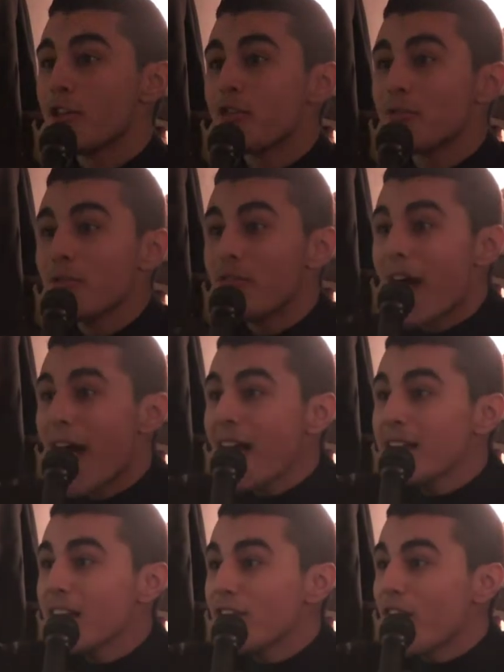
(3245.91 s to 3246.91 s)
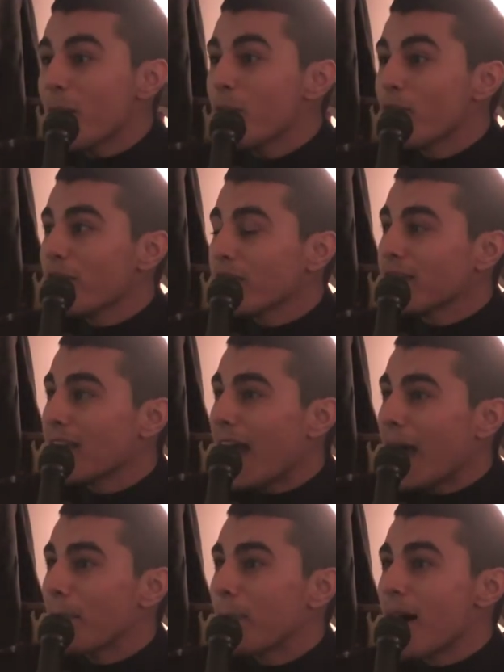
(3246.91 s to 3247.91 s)
Through the hand of Abu Fadl
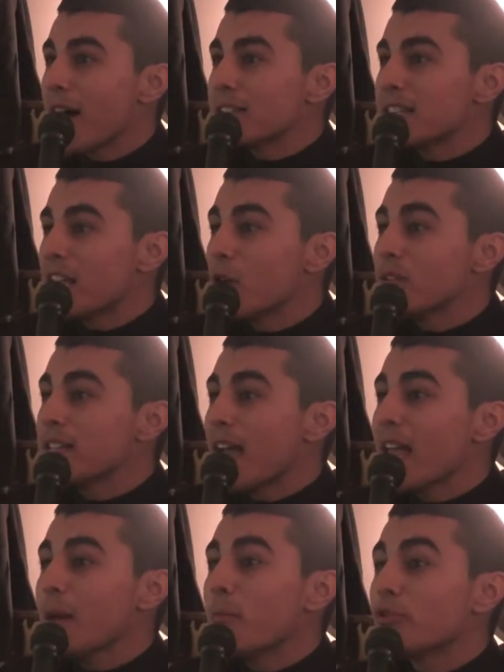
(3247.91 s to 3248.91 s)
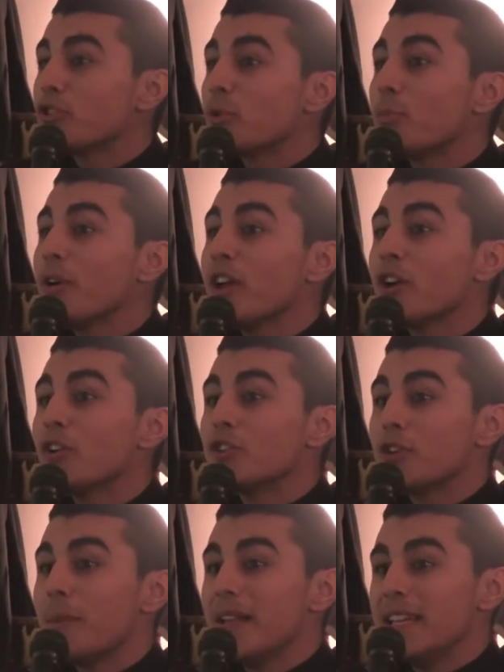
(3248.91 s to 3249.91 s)
al-Abbas, he was able to bring her
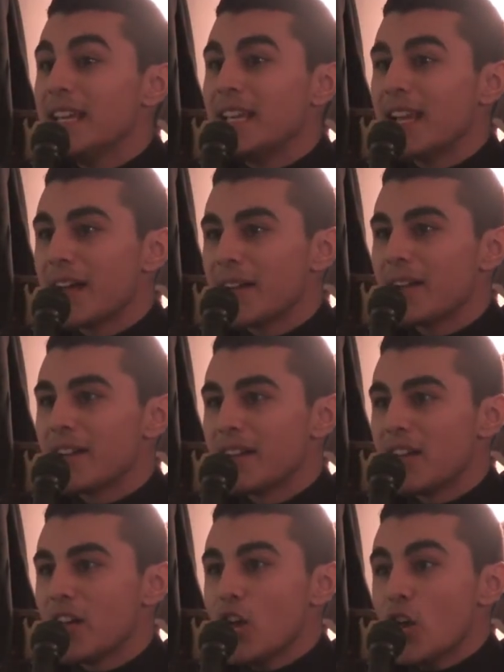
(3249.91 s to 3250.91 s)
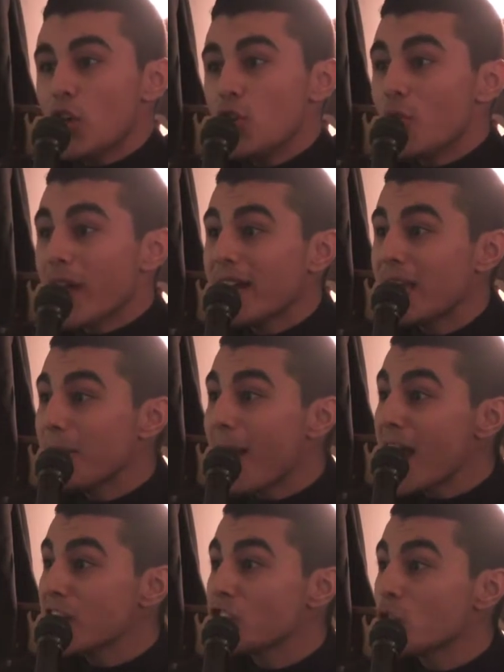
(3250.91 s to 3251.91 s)
to Medina. You can
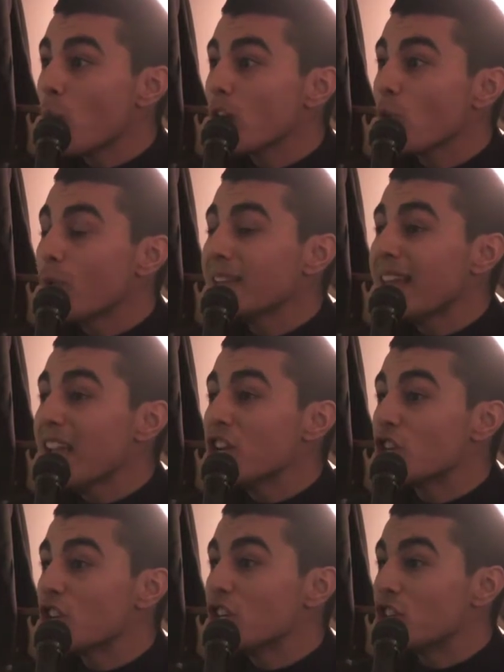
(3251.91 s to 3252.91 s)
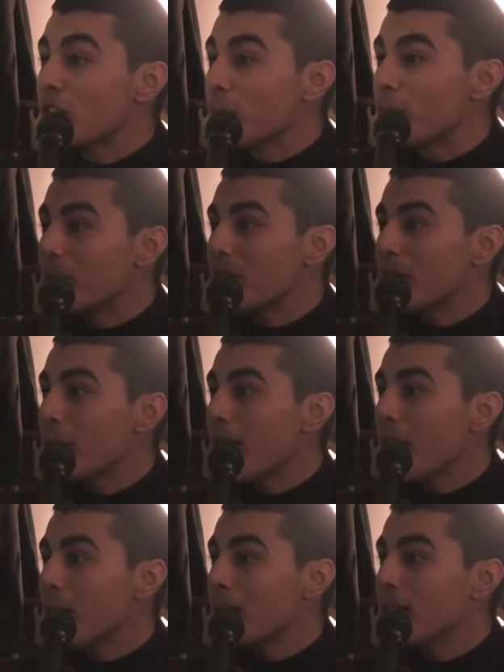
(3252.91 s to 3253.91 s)
imagine what a relationship
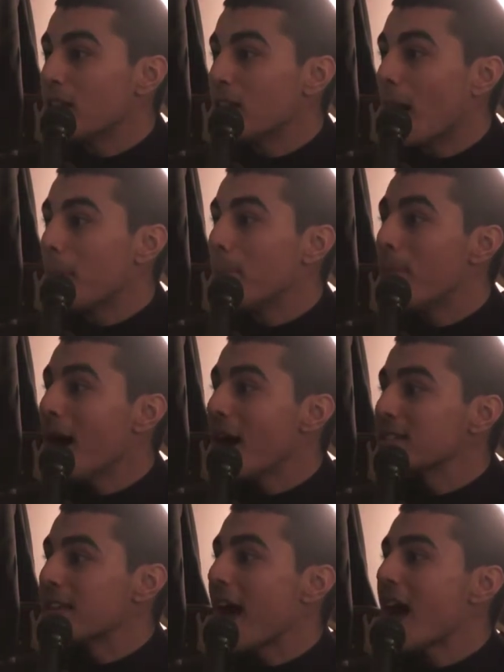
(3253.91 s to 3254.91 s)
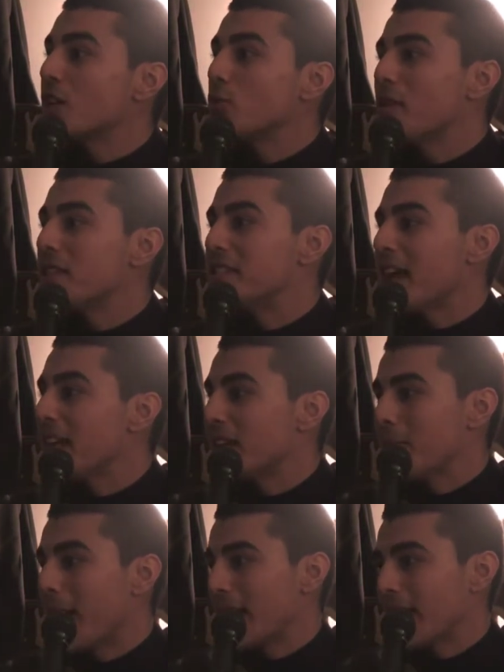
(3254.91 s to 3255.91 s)
Imam al-Abbas had with
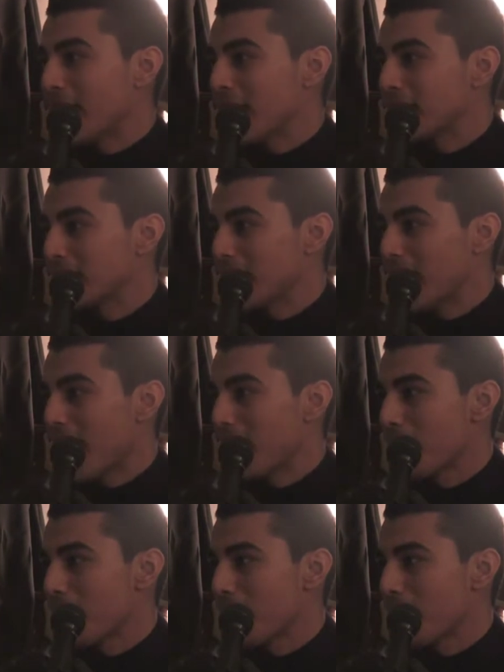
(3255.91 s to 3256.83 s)
Zainab alayhi salam.